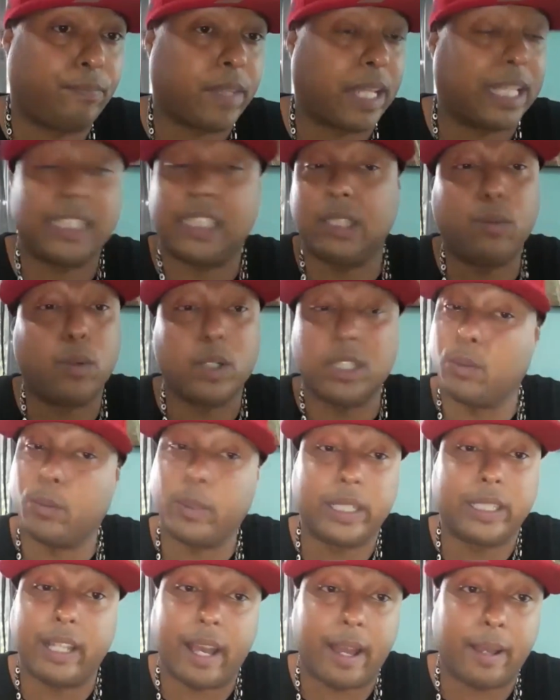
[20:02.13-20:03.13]
And she wasn't
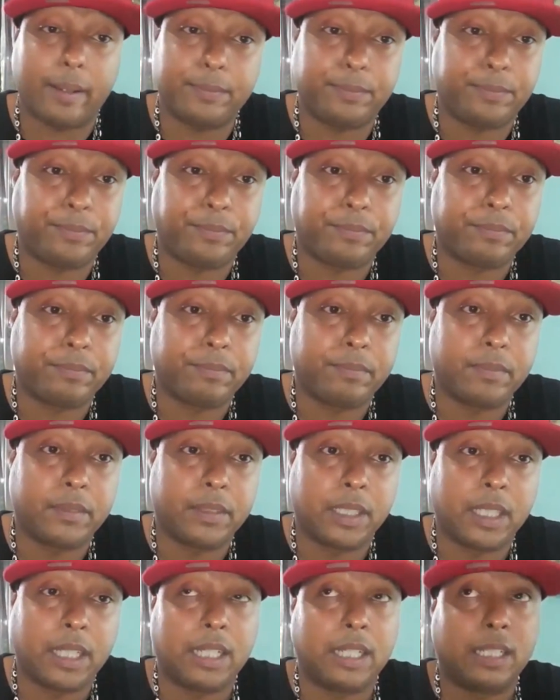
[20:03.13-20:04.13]
with that.
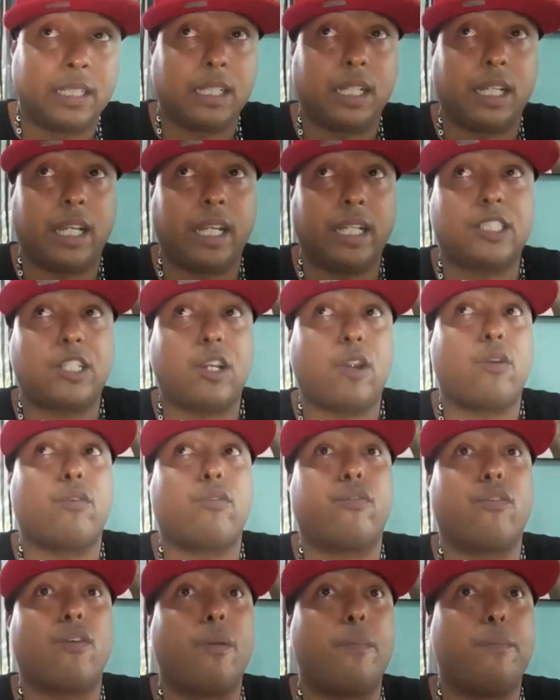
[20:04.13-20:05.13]
It turned
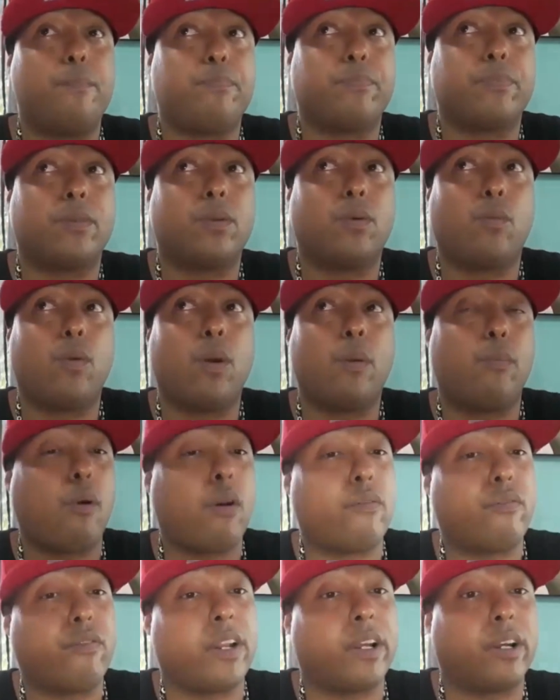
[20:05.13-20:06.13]
from we're
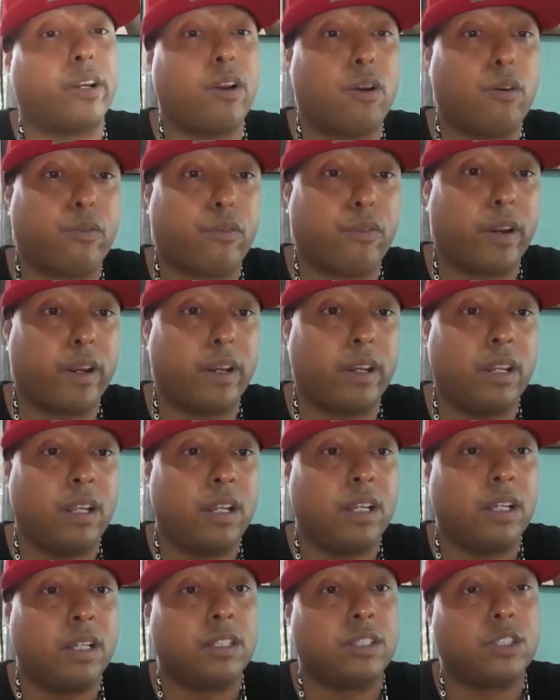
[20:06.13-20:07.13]
boyfriend and girlfriend
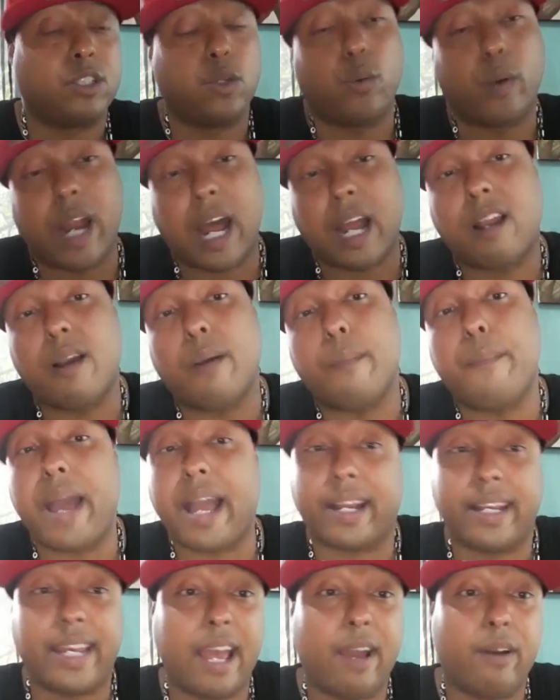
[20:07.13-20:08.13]
to when I come
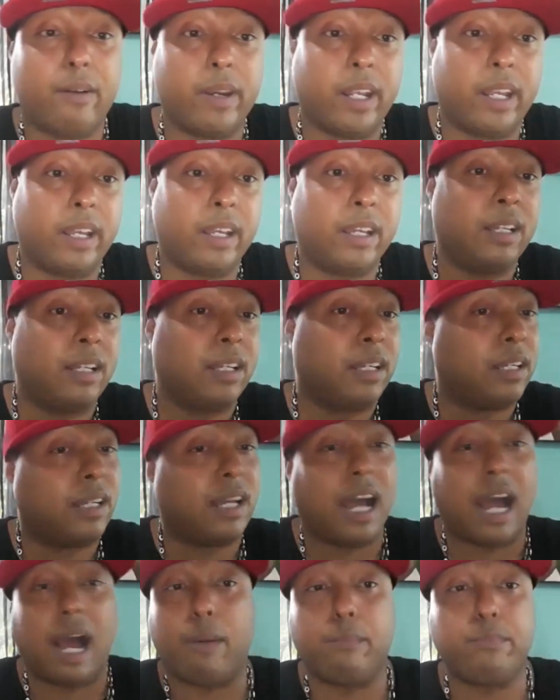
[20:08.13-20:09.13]
back down there,
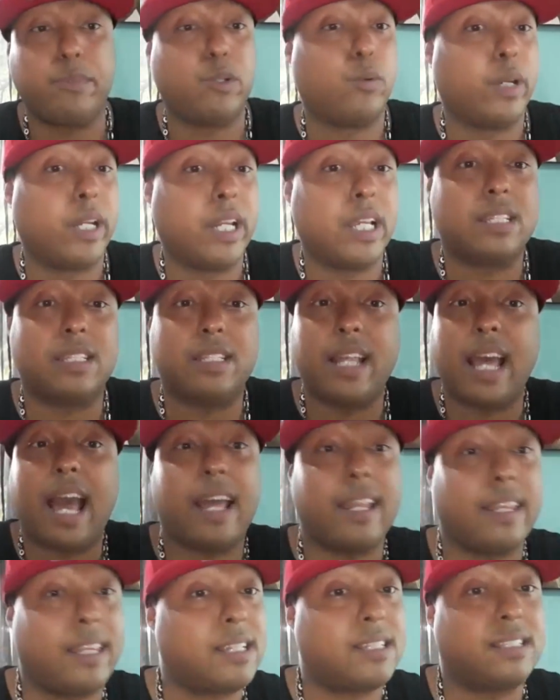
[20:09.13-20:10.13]
I'm doing this,
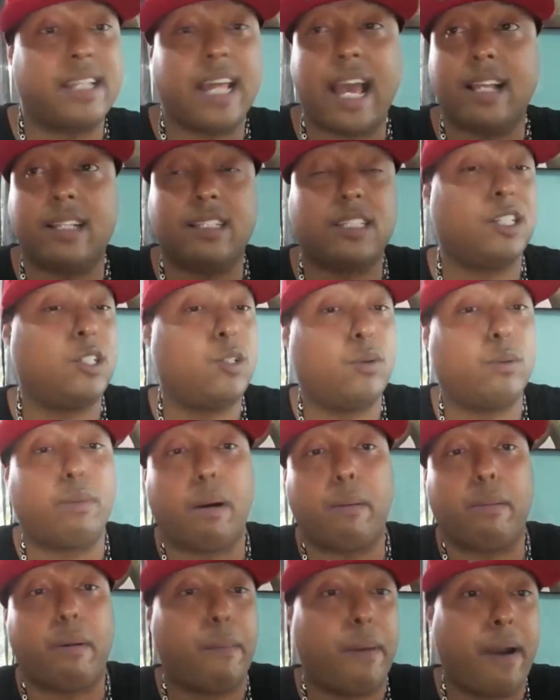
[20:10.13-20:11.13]
that to you,
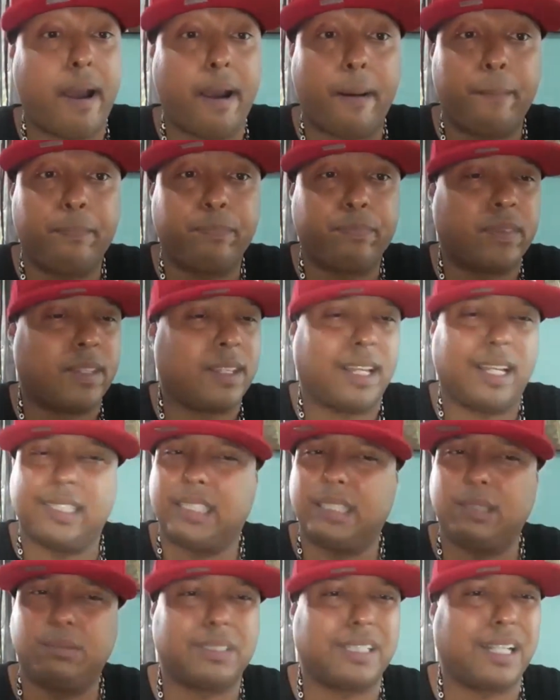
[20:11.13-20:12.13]
blah, blah, blah. And
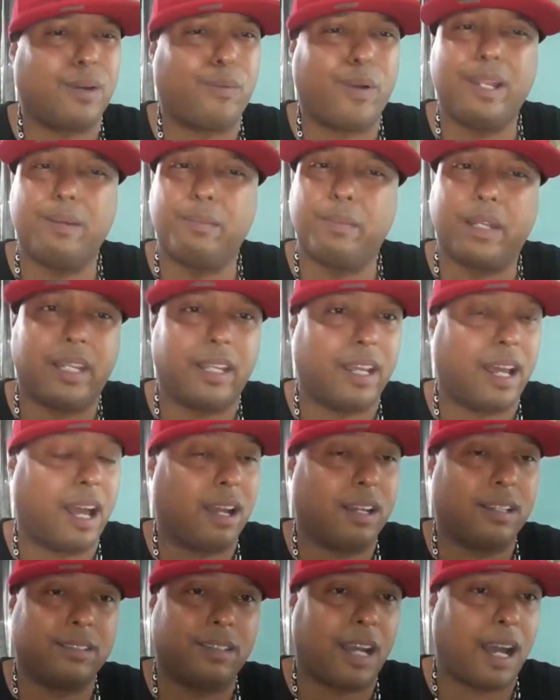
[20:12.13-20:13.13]
she was like, wait a minute,
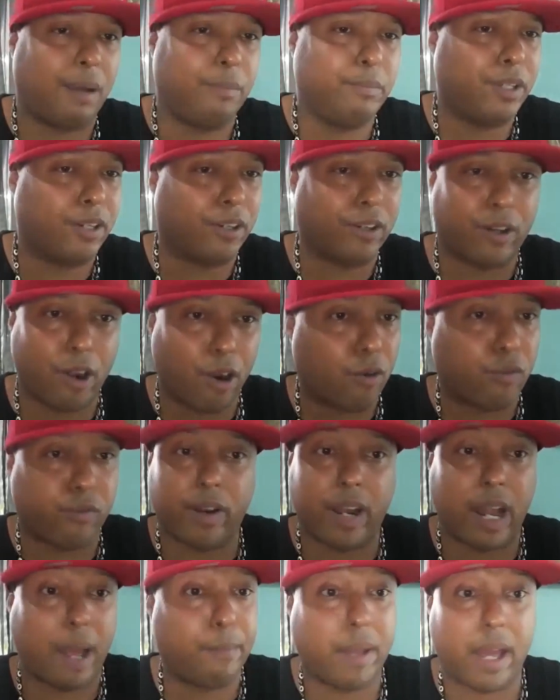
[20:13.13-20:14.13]
I'm your
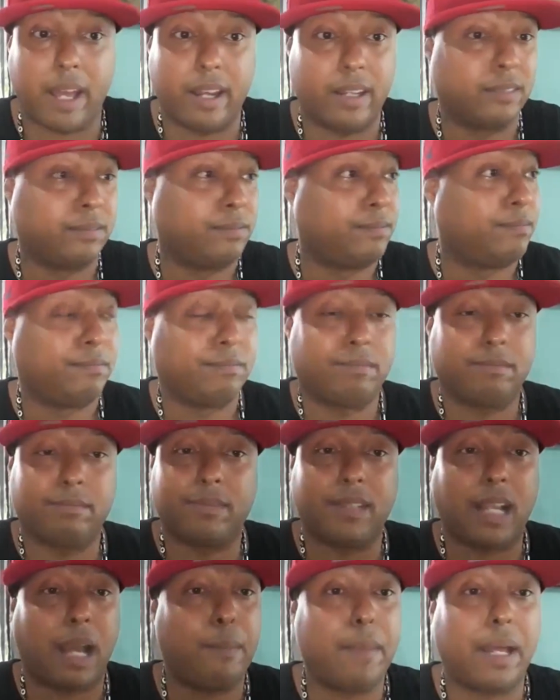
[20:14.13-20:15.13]
girlfriend. I'm
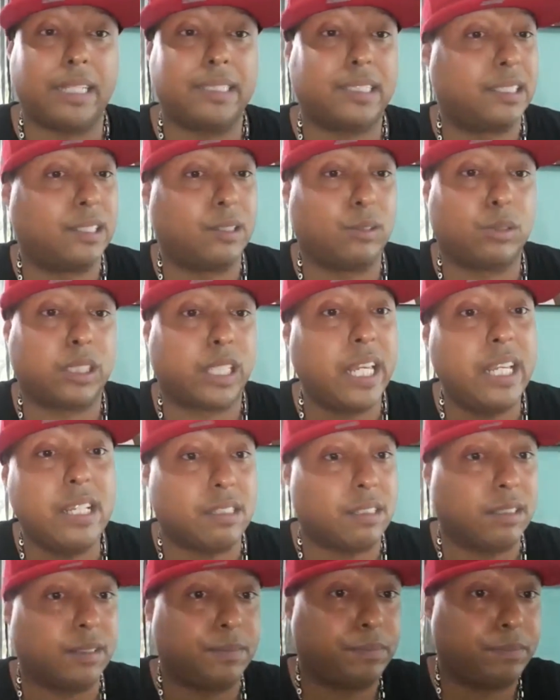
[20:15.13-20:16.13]
not just no
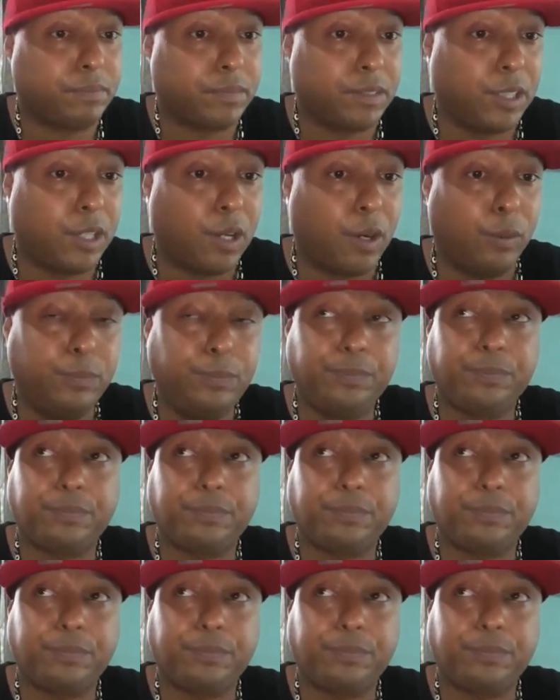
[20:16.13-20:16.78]
skeezer, you know?